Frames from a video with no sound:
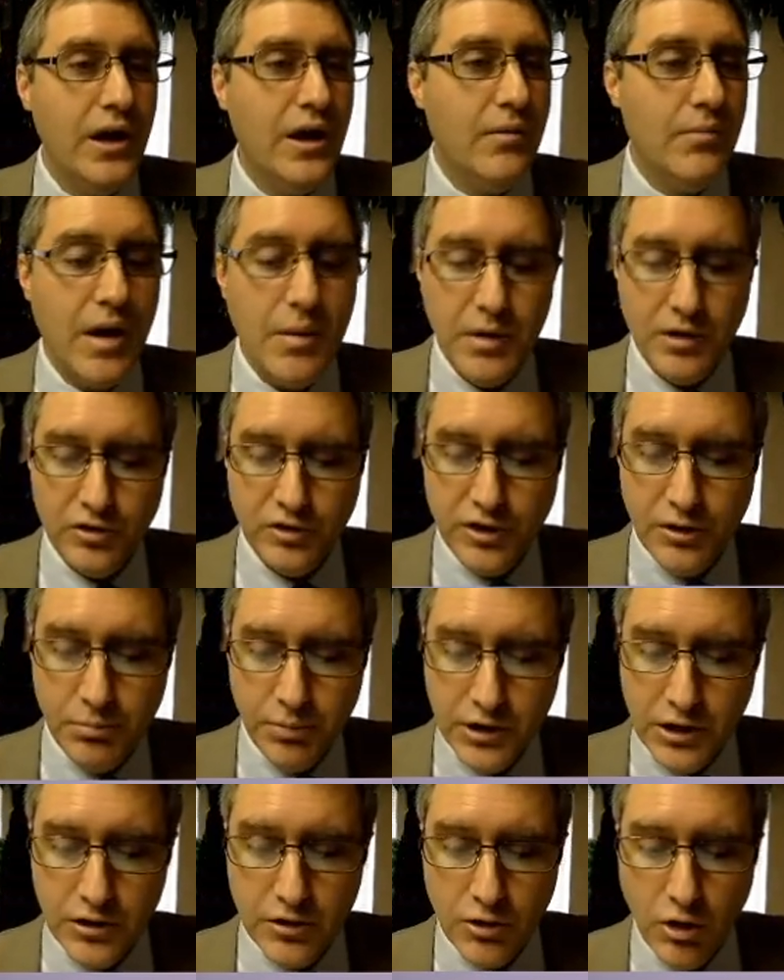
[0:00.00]
Maybe it's
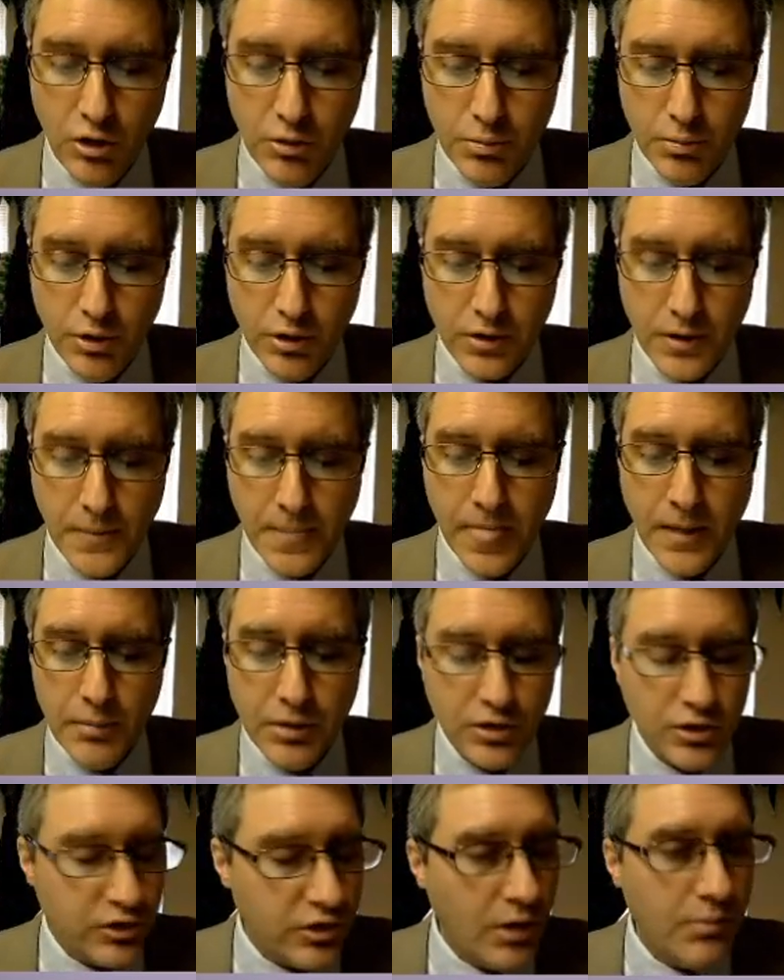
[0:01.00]
simply a notebook, but
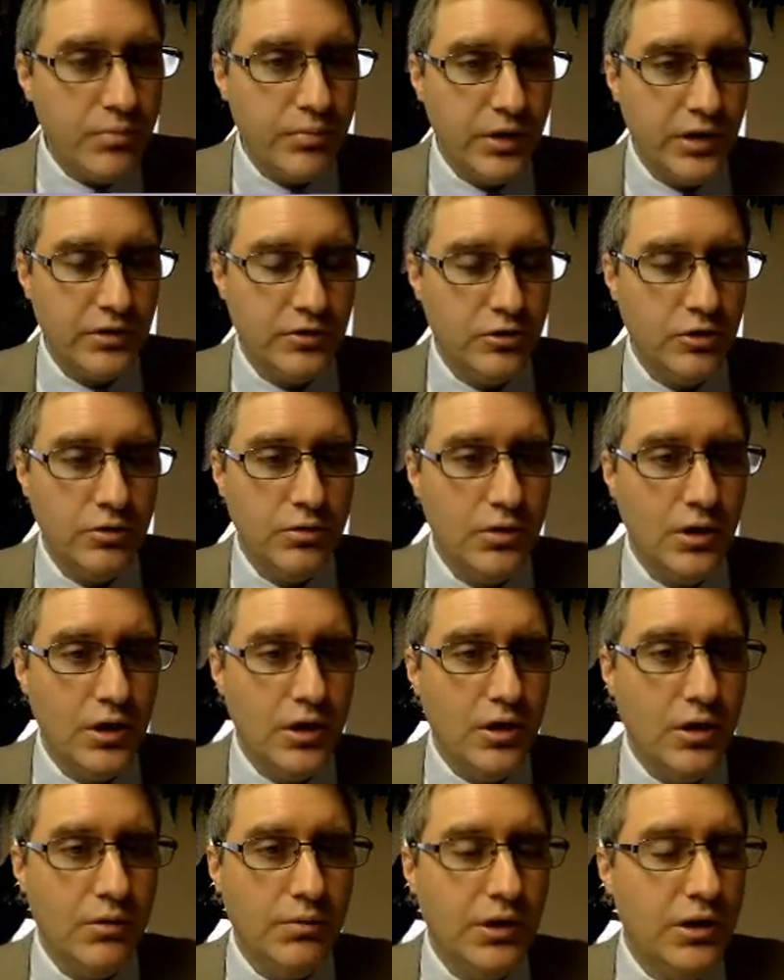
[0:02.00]
something to
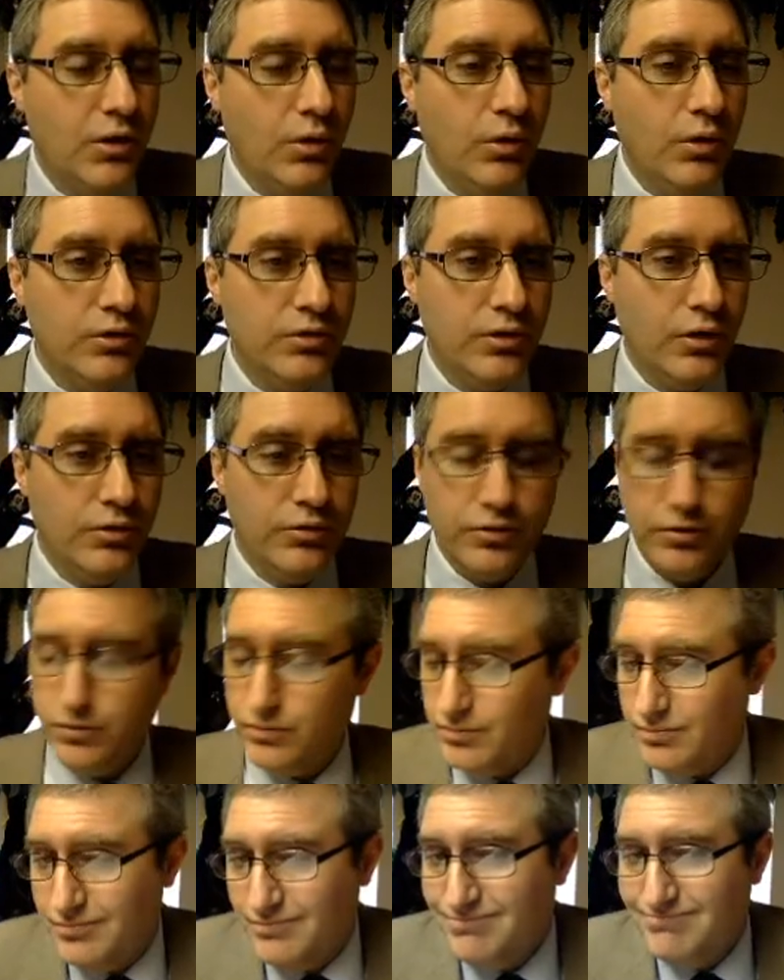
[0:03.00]
record those
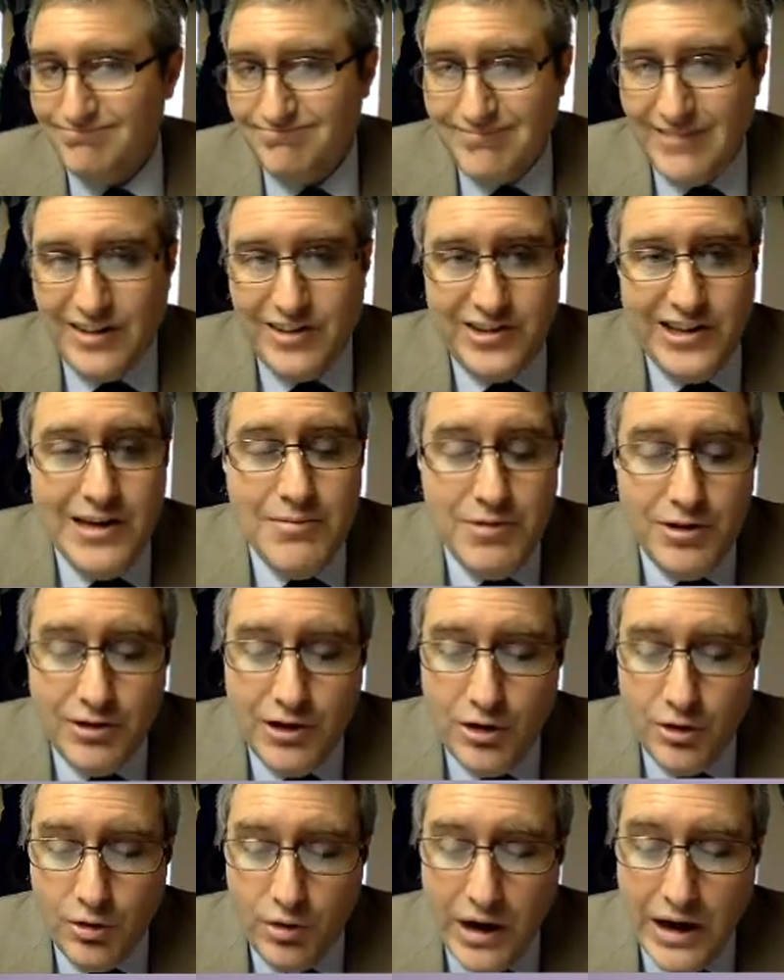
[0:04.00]
seemingly
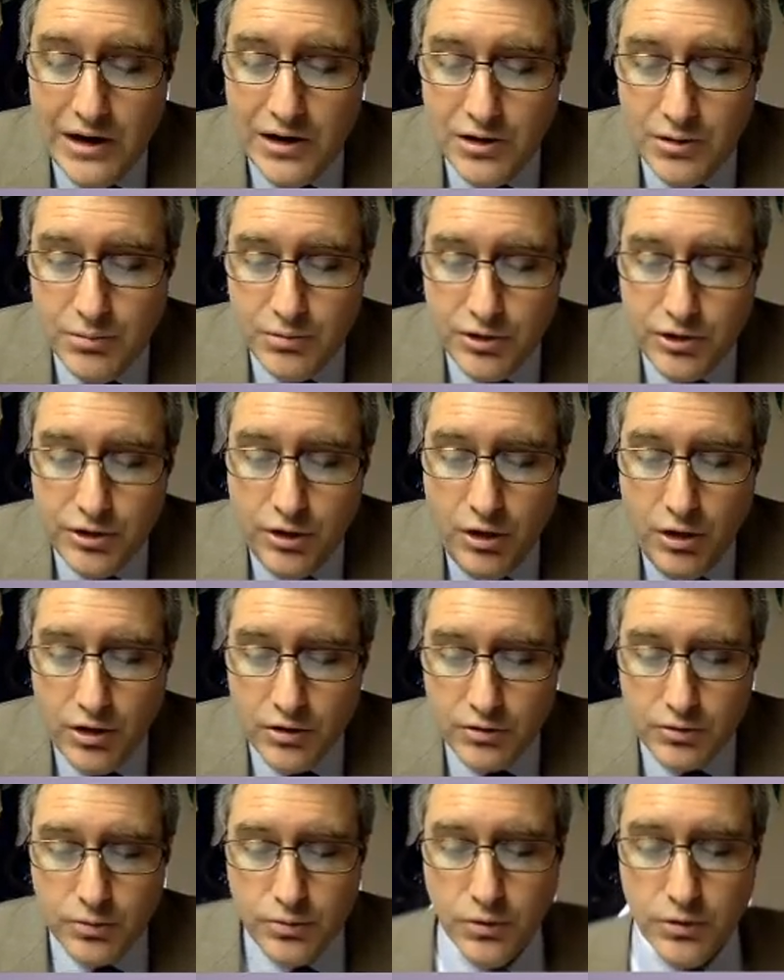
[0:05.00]
random
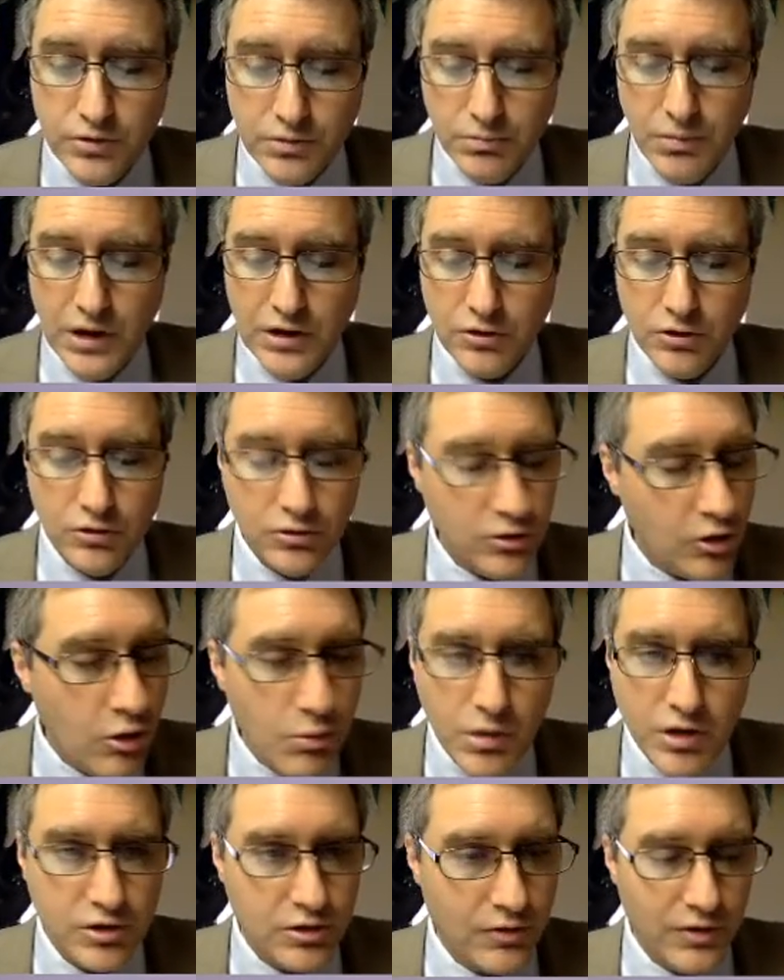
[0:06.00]
thoughts will make so
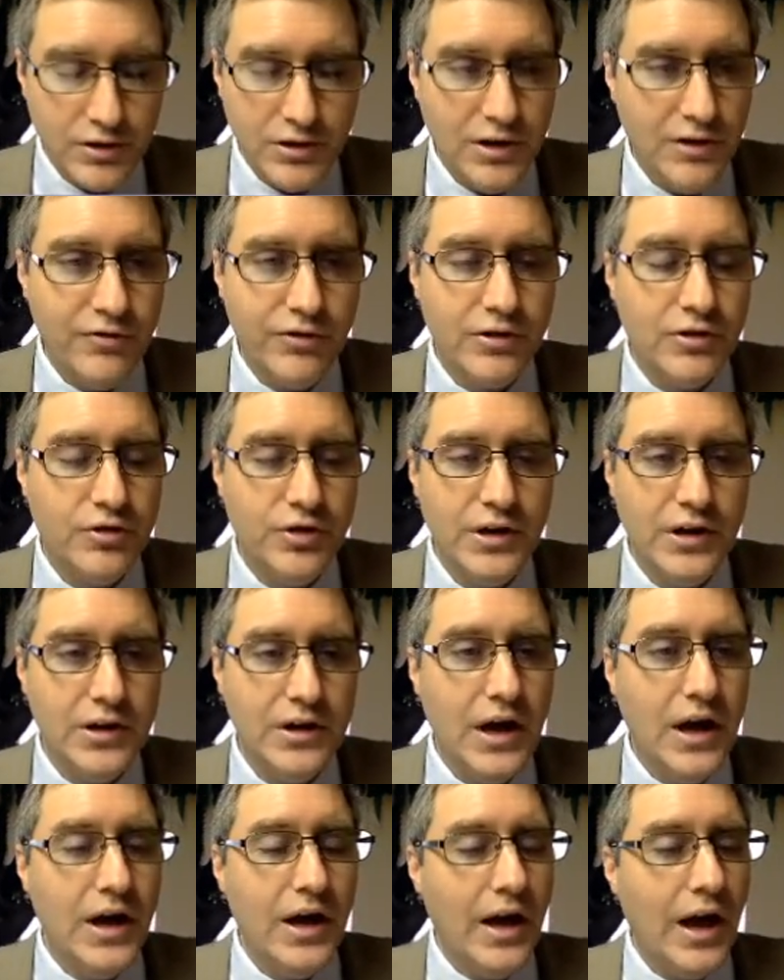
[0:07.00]
much of a difference then
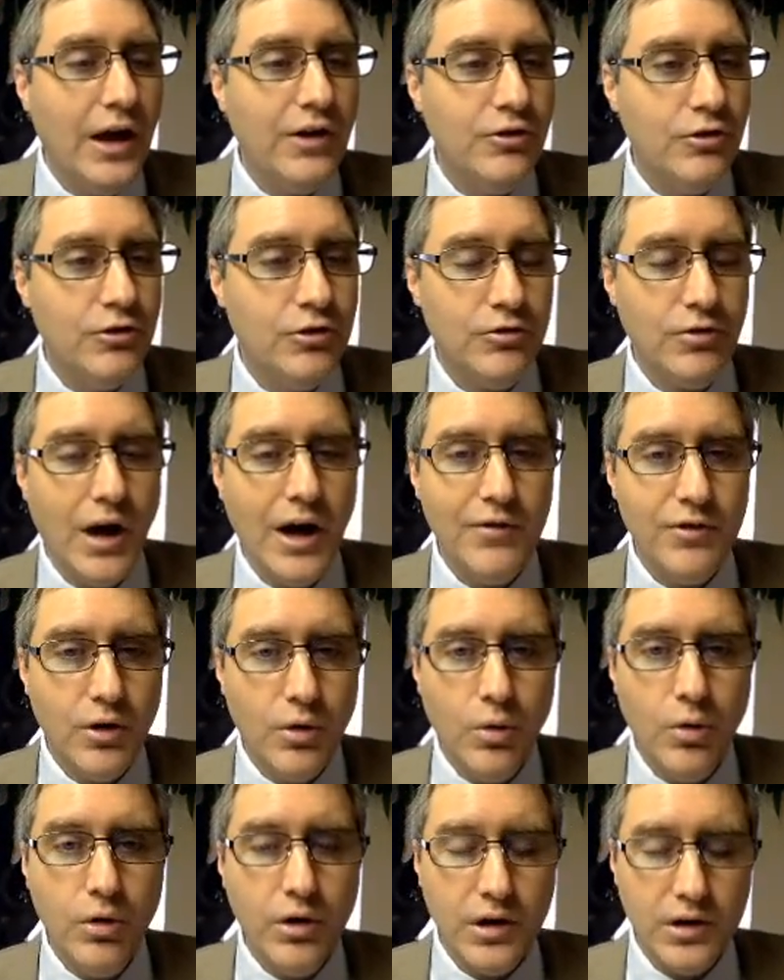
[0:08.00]
as you strive to
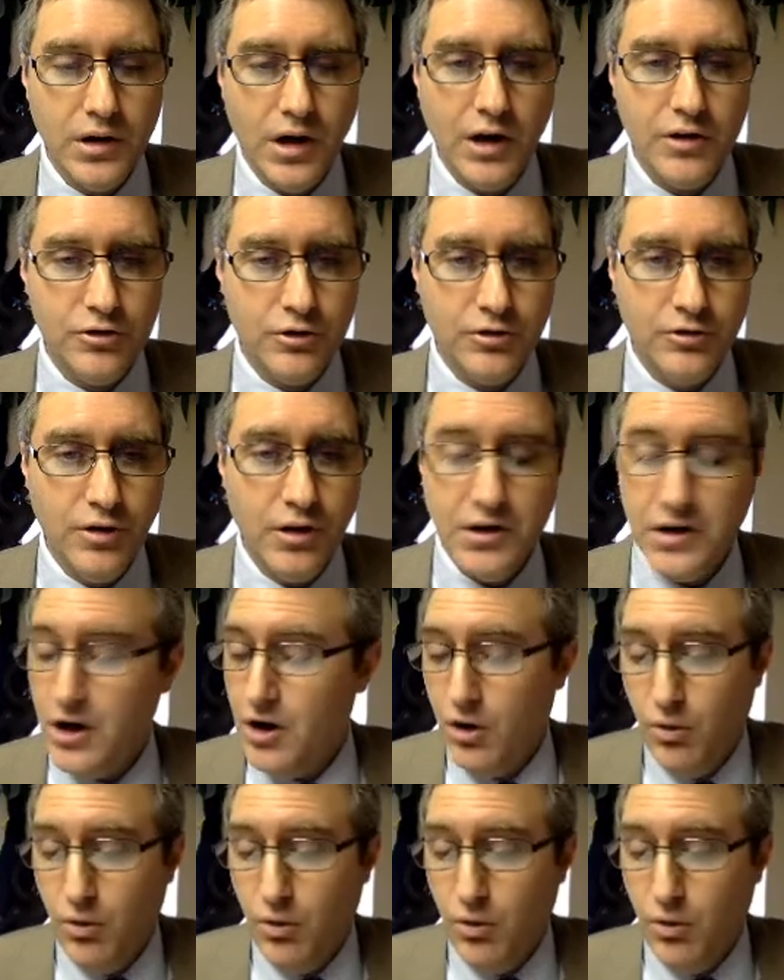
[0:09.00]
organize your study.